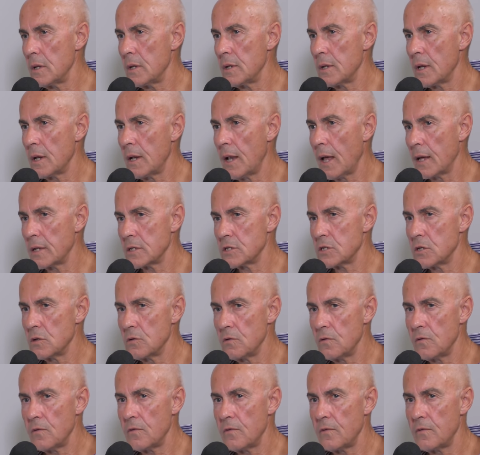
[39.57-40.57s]
in the late
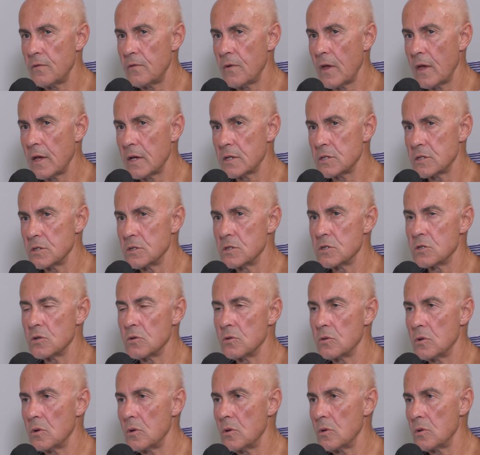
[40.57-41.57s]
2000s
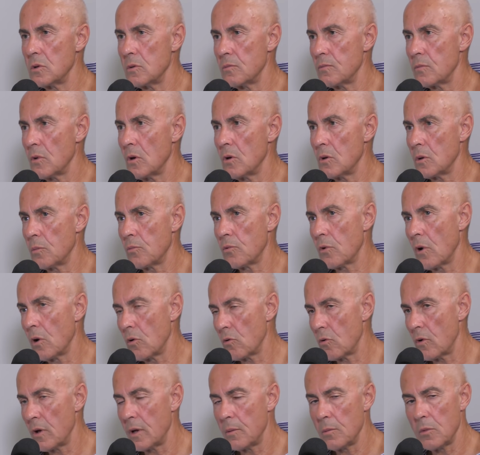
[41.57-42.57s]
on, on, a, on a
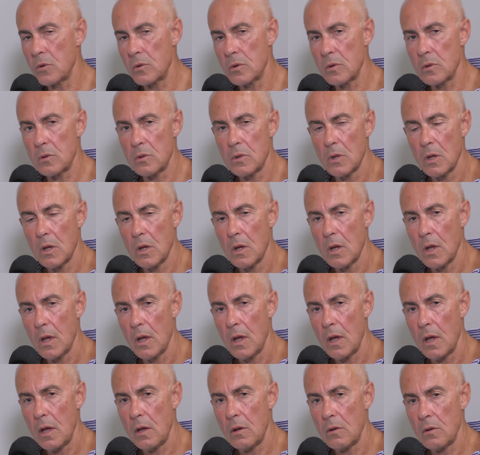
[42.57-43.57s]
program on
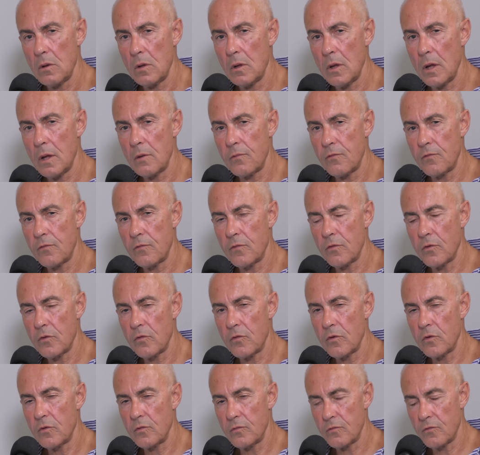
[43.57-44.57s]
a, uh, uh
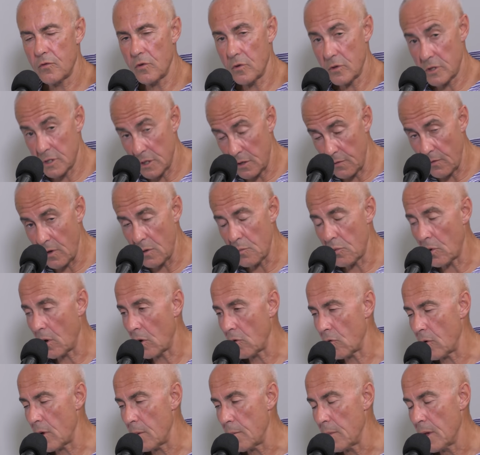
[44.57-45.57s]
for, for a TV
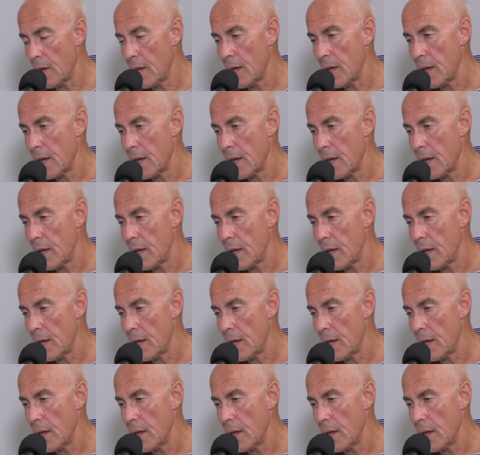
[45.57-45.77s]
program.